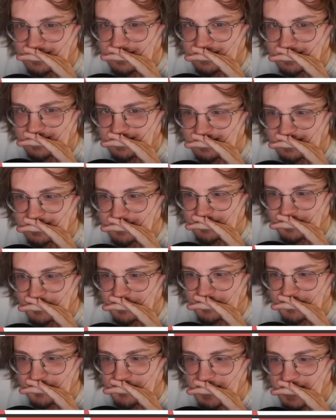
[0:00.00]

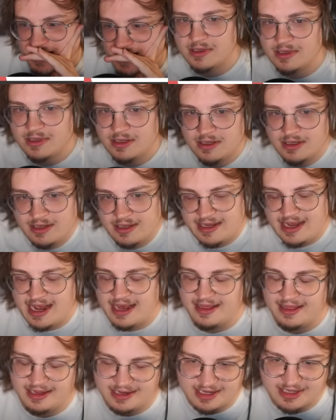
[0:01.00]
Um... Yeah,
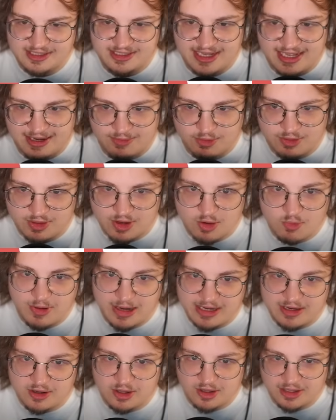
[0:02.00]
like I said, it would go
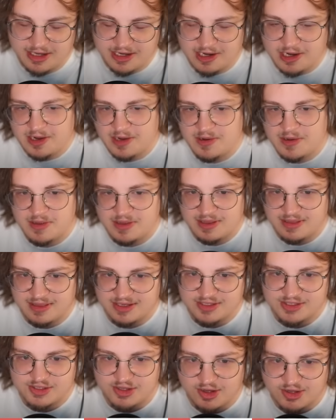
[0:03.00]
Wingull here. This
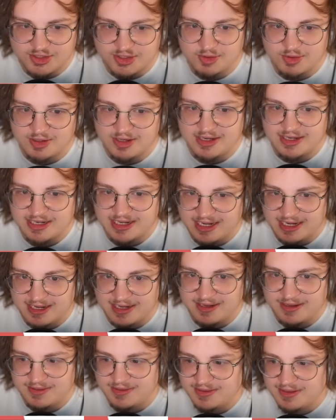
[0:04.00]
is also going to
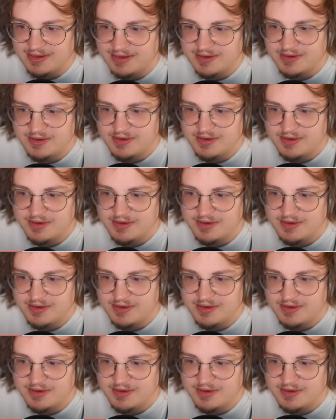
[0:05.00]
die, I think.